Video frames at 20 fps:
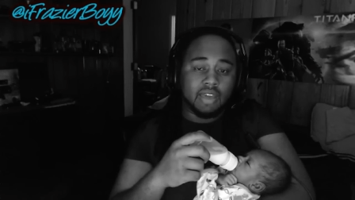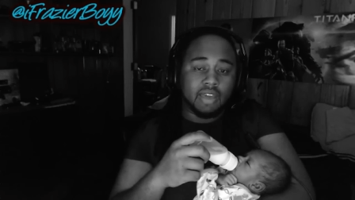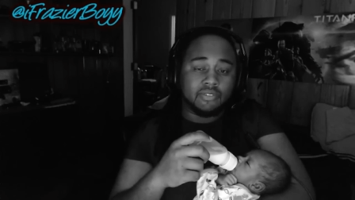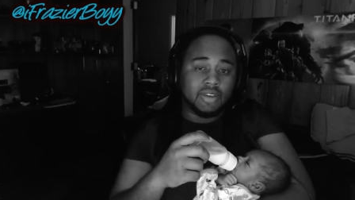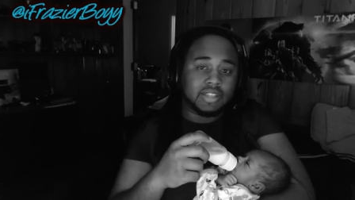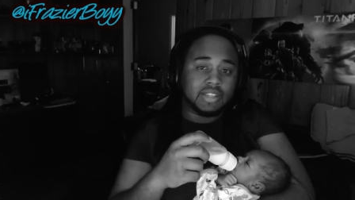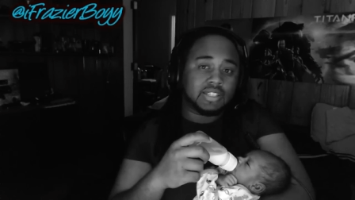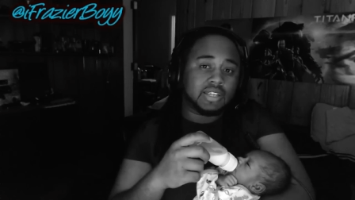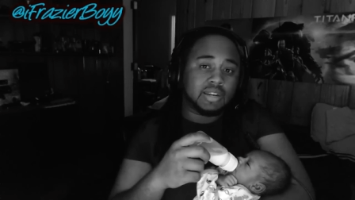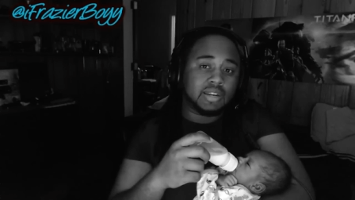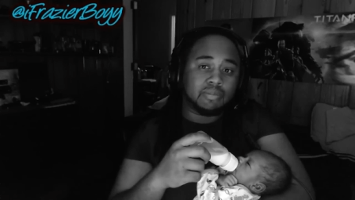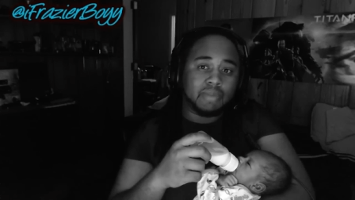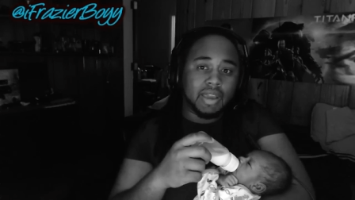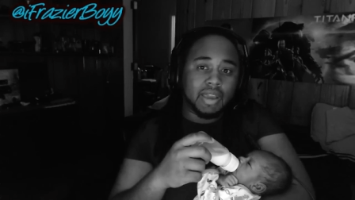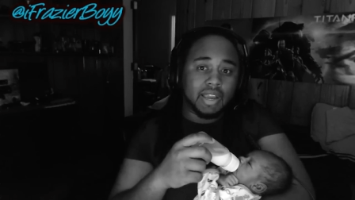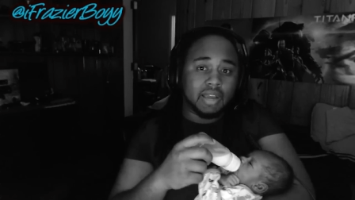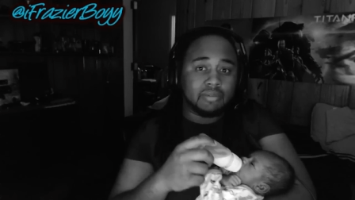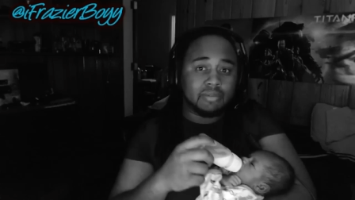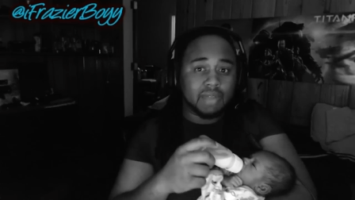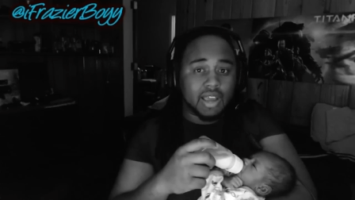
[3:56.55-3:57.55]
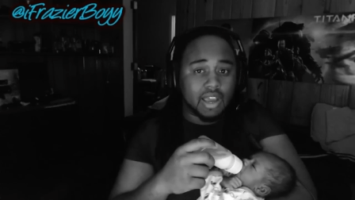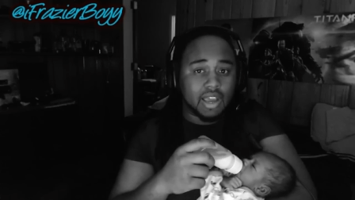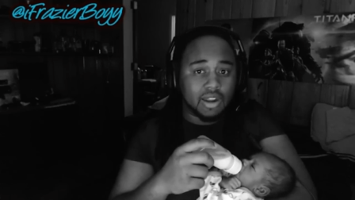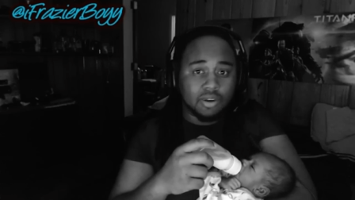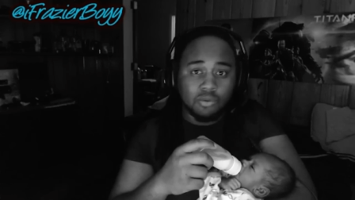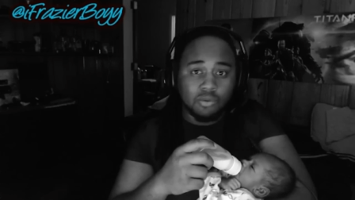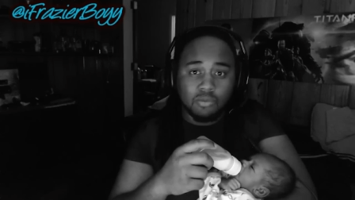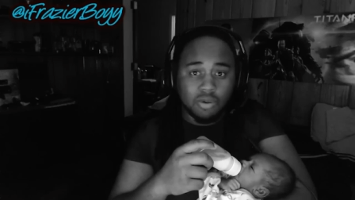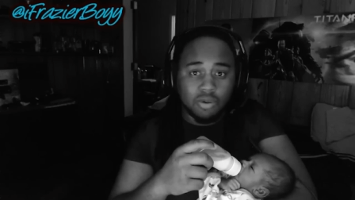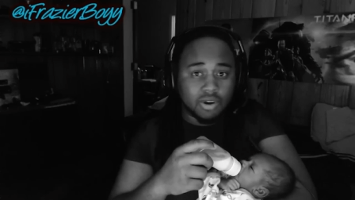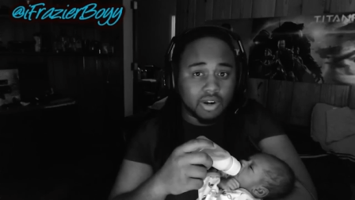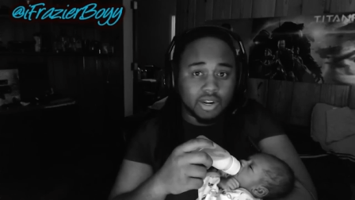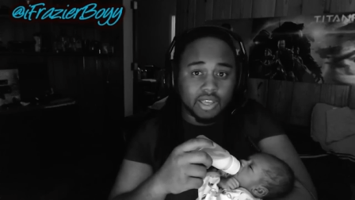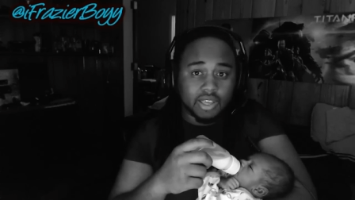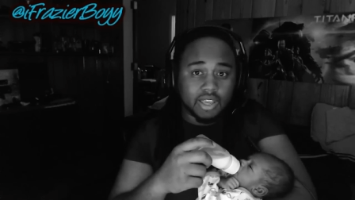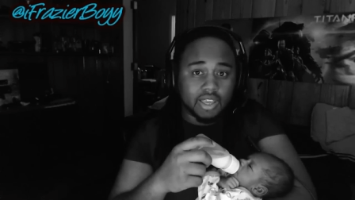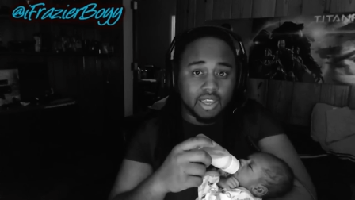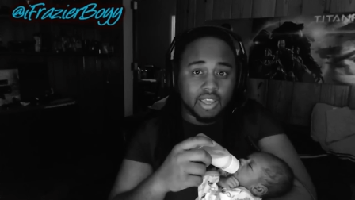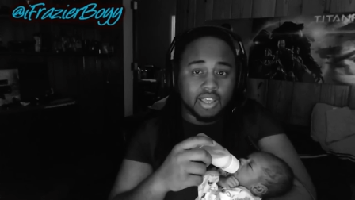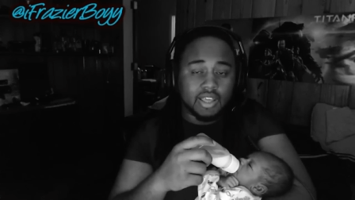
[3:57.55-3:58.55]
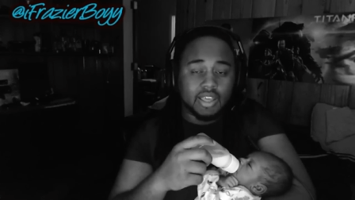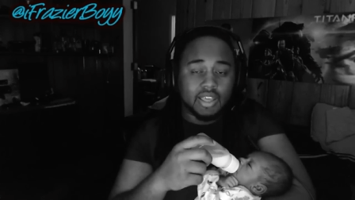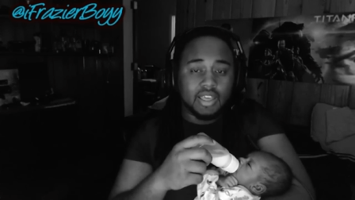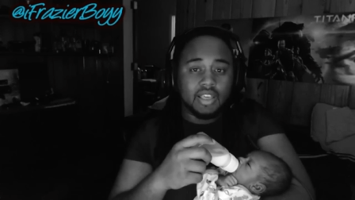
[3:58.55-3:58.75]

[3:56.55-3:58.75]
If I send it back, I'm not, I don't want it again.